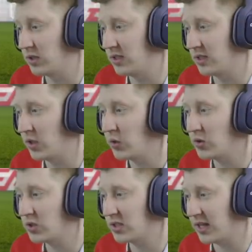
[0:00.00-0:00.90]
These are
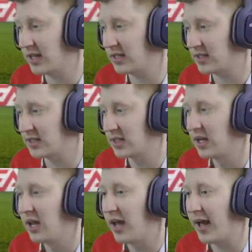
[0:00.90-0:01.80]
those stats.
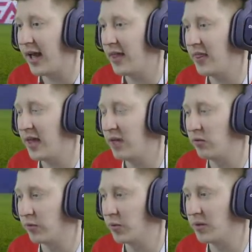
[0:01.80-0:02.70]
And
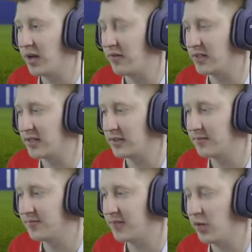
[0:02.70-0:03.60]
then Ruben Neves.
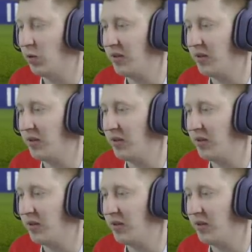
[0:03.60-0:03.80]
They